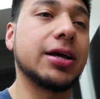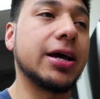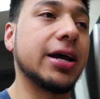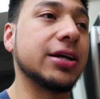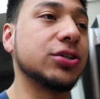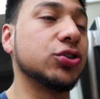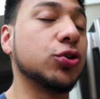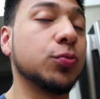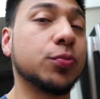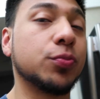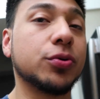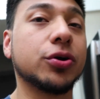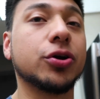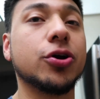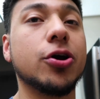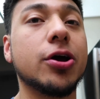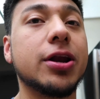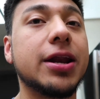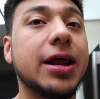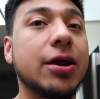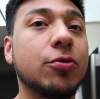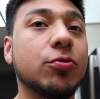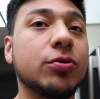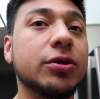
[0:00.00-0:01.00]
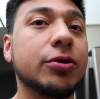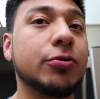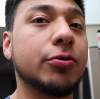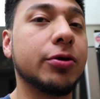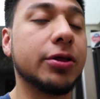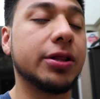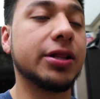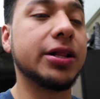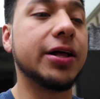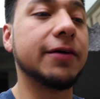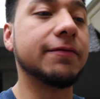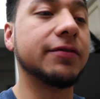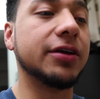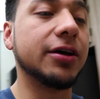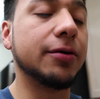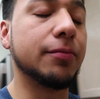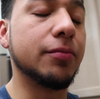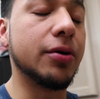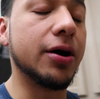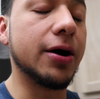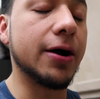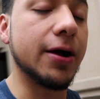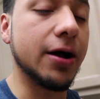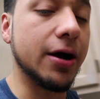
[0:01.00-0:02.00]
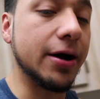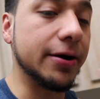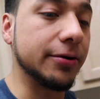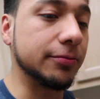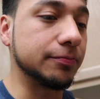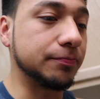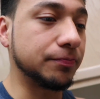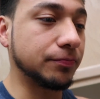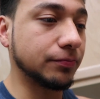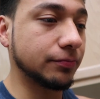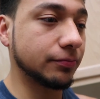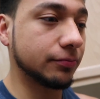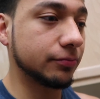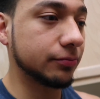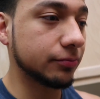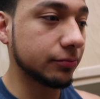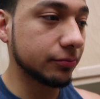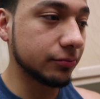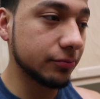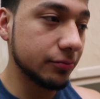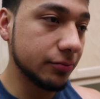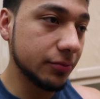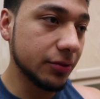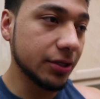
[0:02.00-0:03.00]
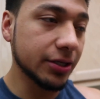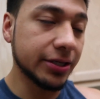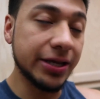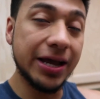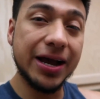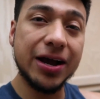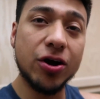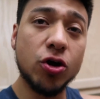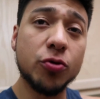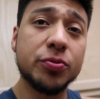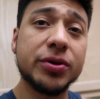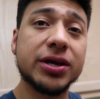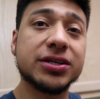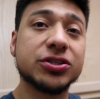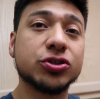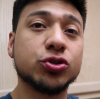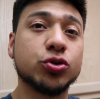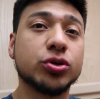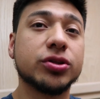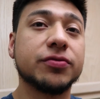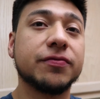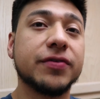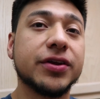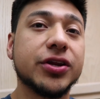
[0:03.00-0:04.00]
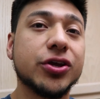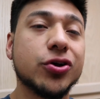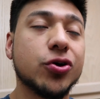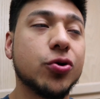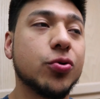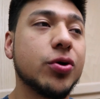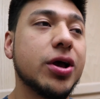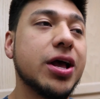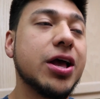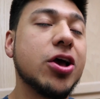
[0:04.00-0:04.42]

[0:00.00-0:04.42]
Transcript: it's super good, and I really loved it. But yeah, I hope you guys enjoyed the video.